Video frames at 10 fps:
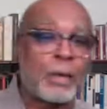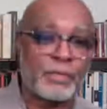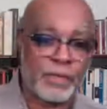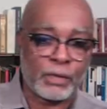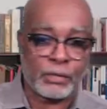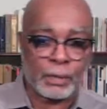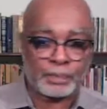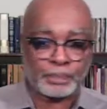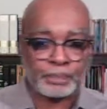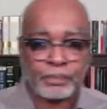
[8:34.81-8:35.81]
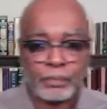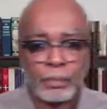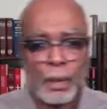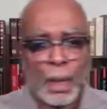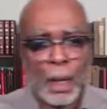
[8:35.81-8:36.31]
Syndrome.
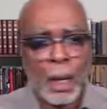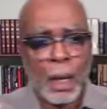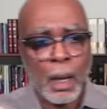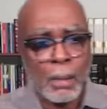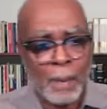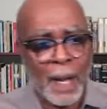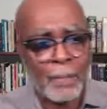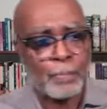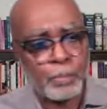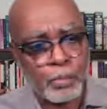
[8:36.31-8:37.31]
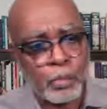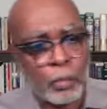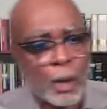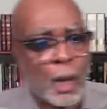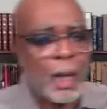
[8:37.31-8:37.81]
But
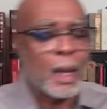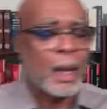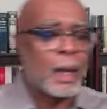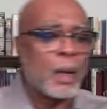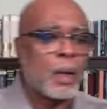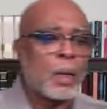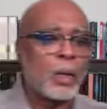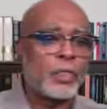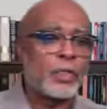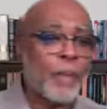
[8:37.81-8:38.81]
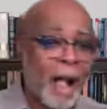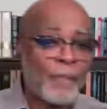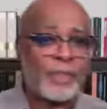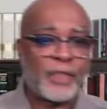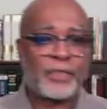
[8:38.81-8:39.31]

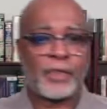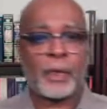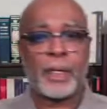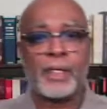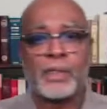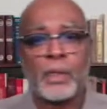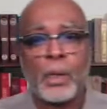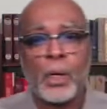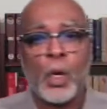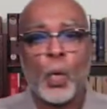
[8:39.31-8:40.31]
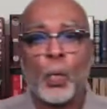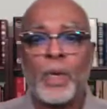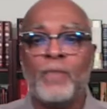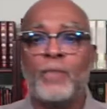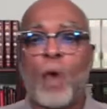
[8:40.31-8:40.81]
throughout this series,
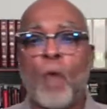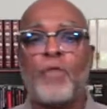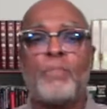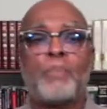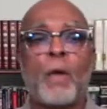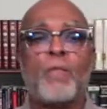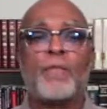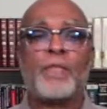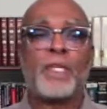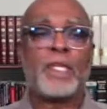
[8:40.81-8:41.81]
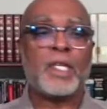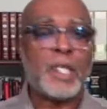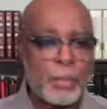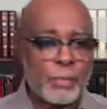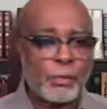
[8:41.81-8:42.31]
we've woven both the
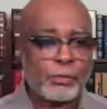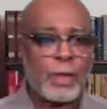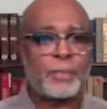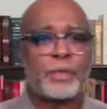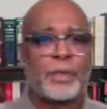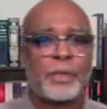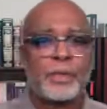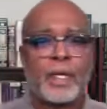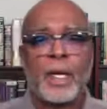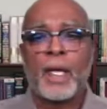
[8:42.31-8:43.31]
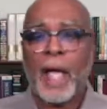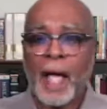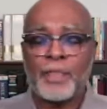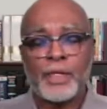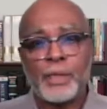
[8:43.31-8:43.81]
Hebrew Scriptures
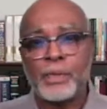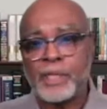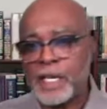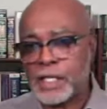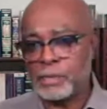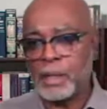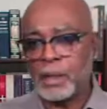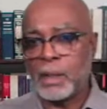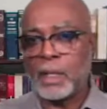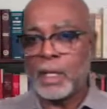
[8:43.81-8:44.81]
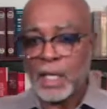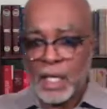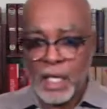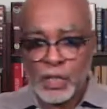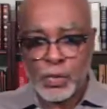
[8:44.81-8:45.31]
and the New Testament
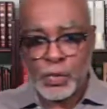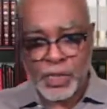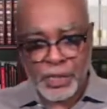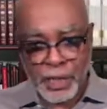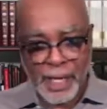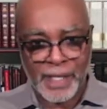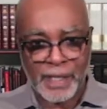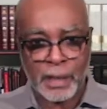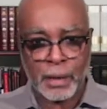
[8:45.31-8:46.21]
into this lesson.